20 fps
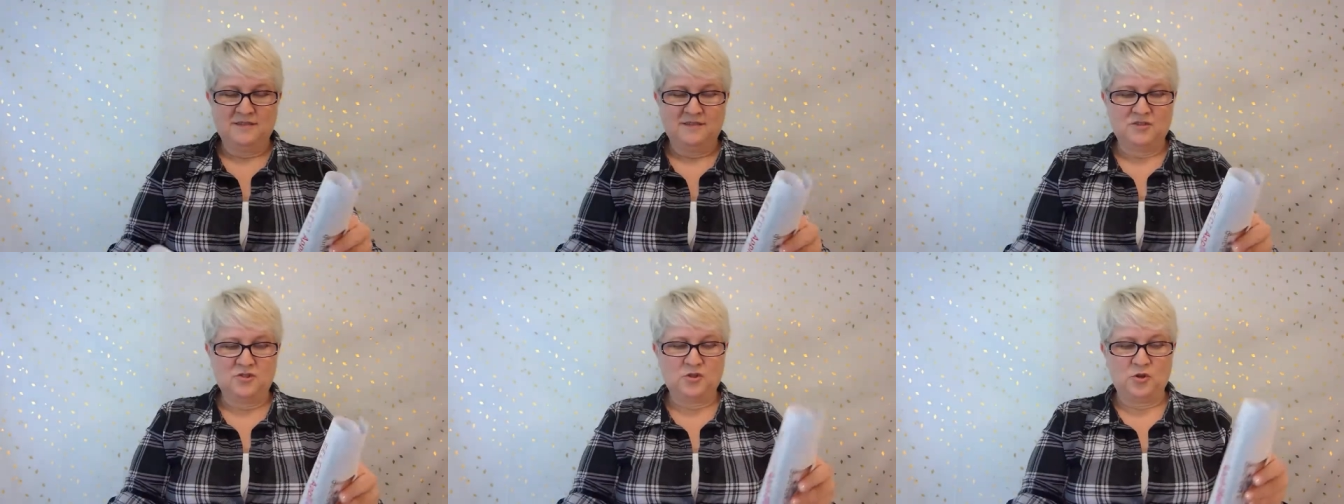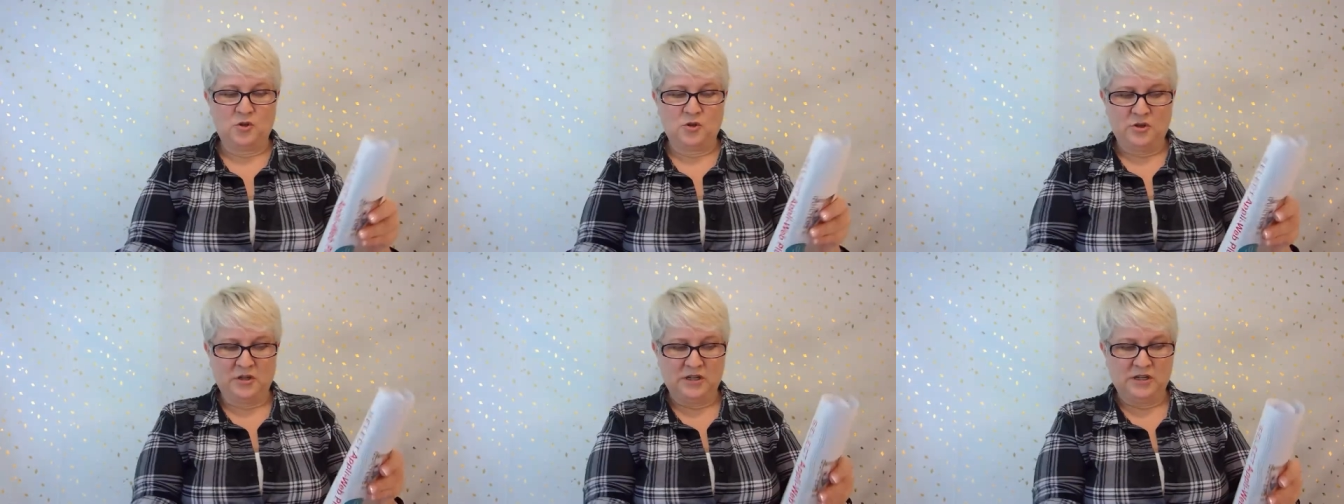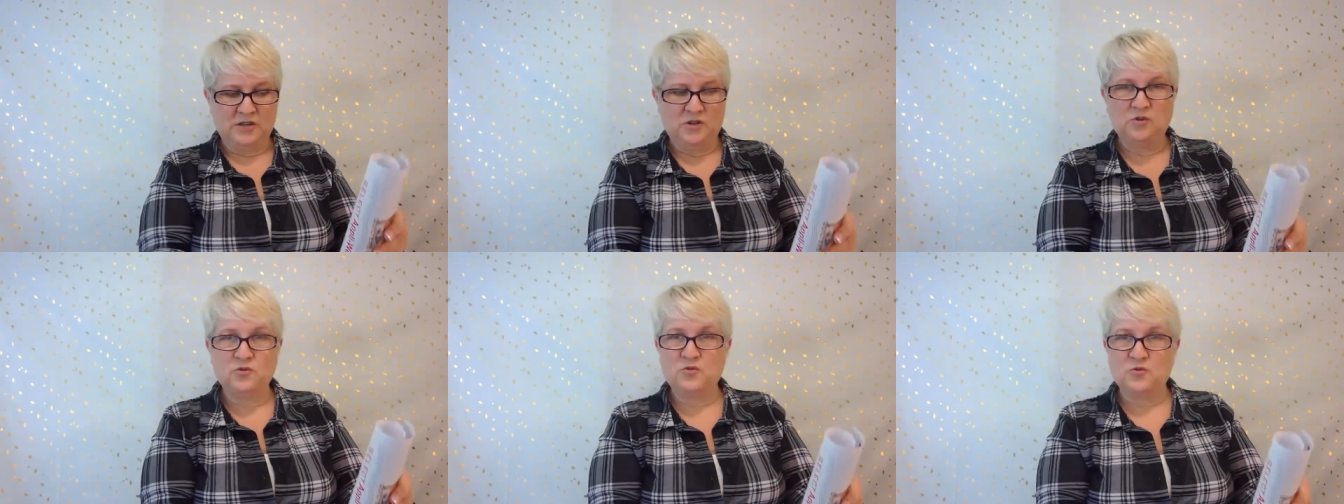so you
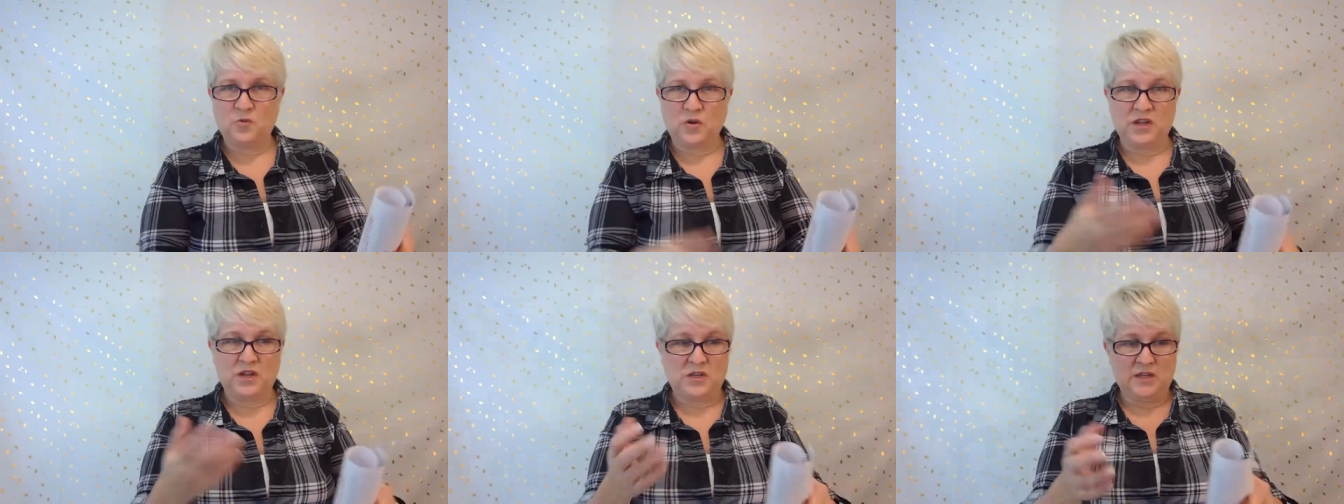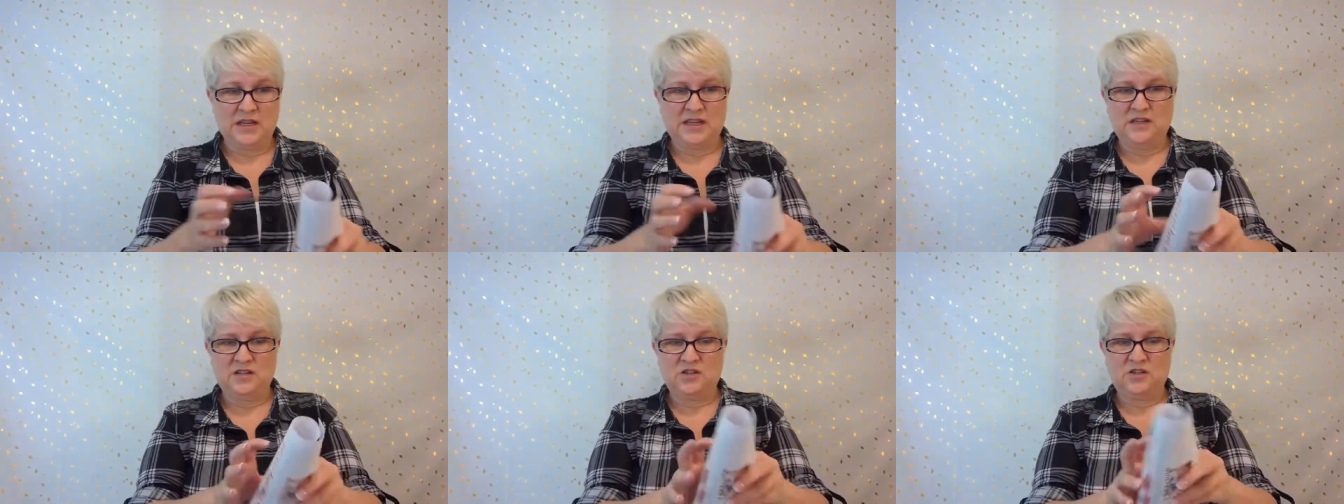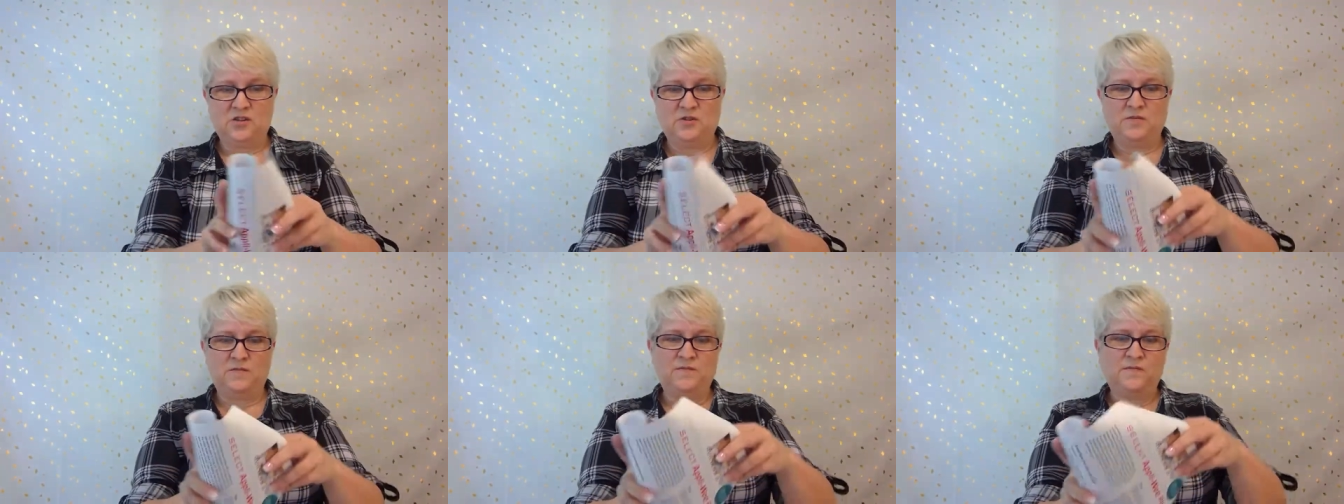can use what you need
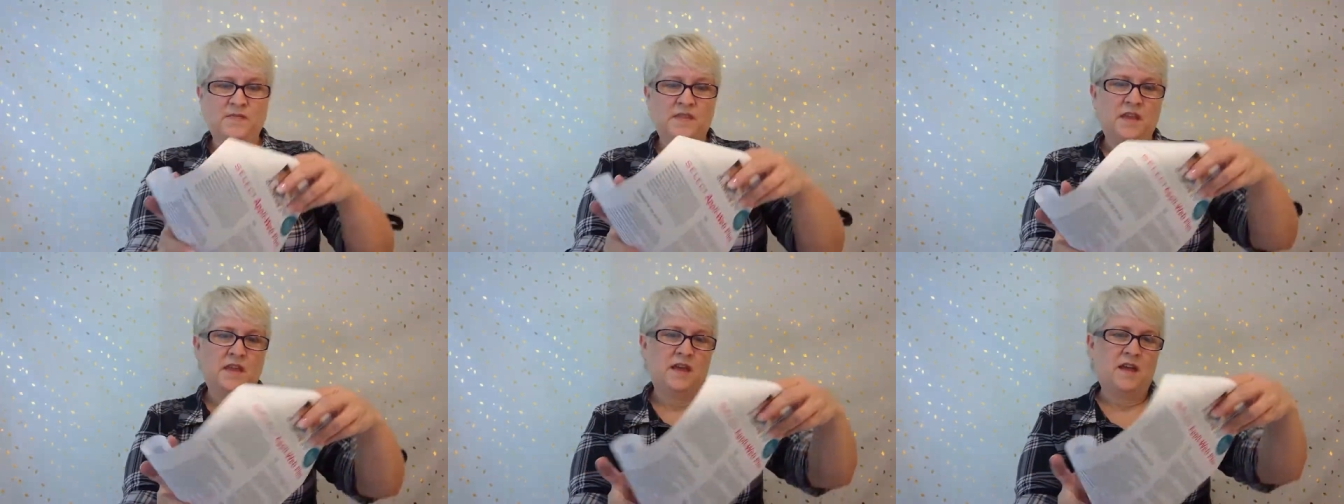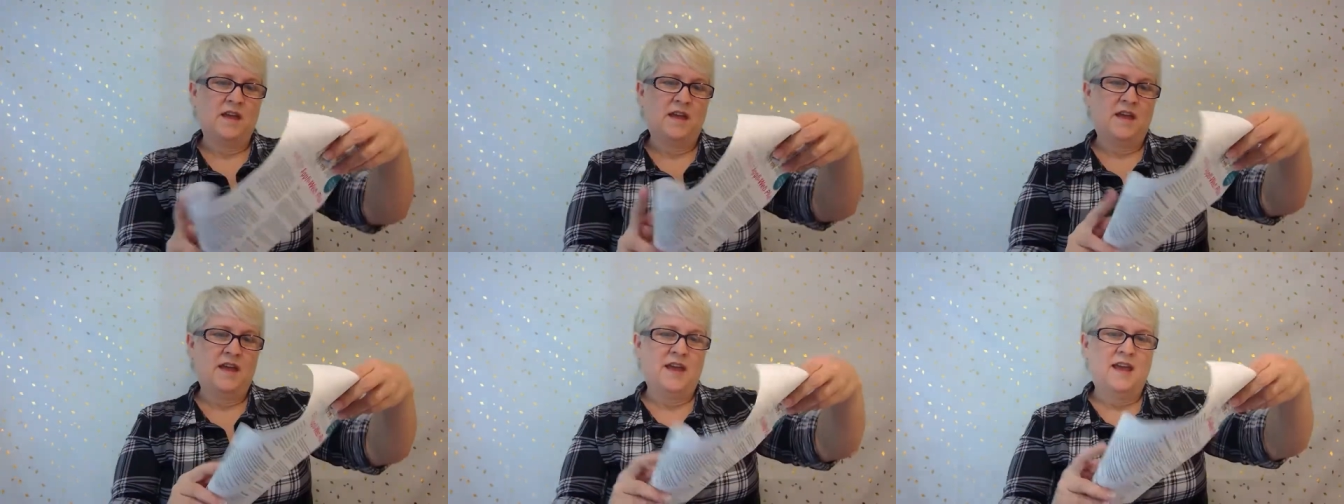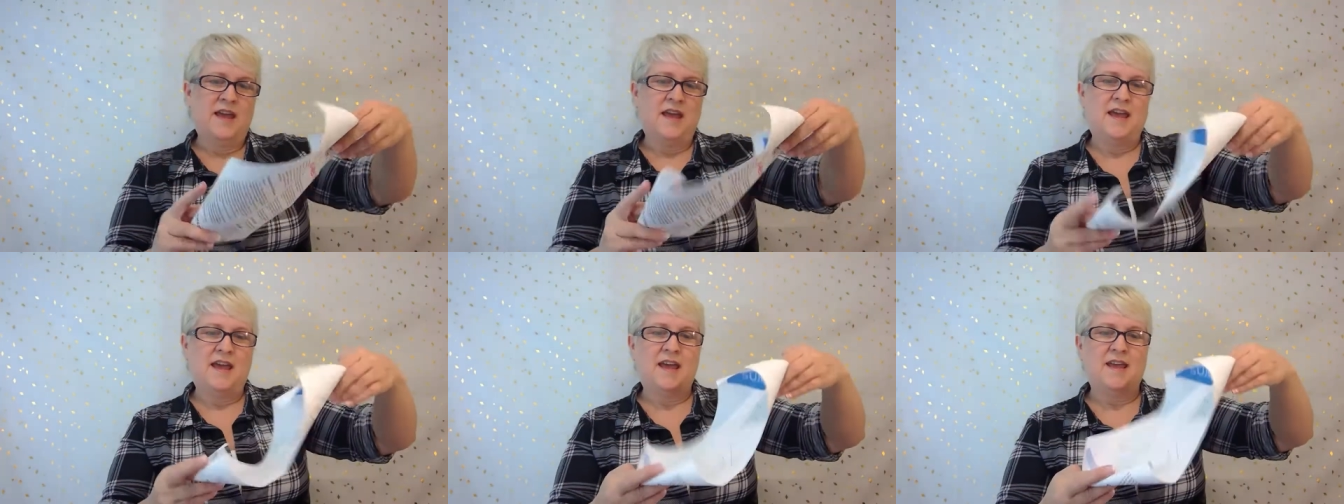to.
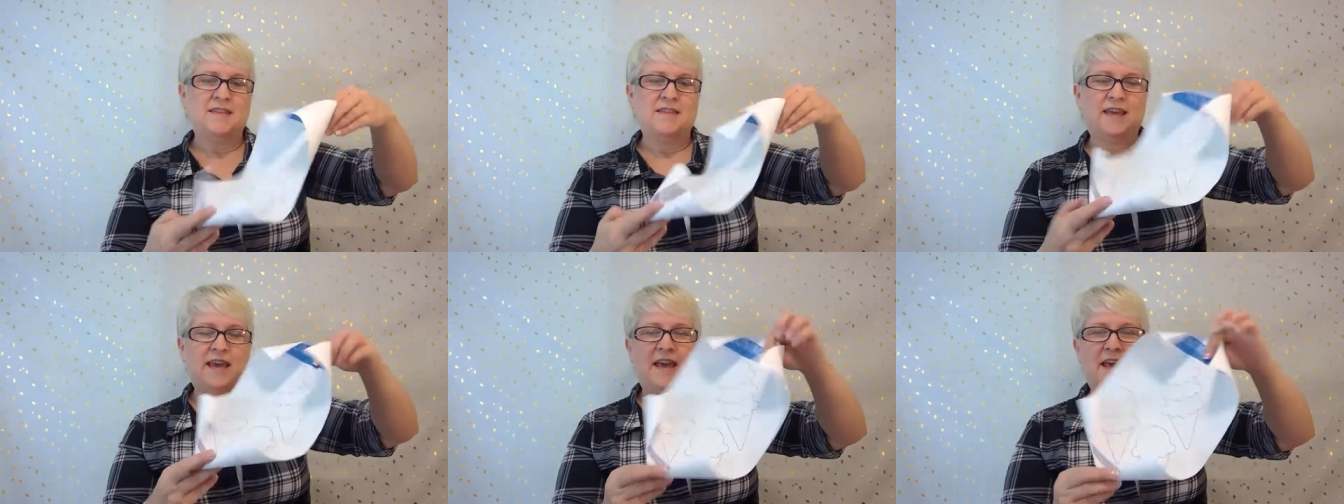And the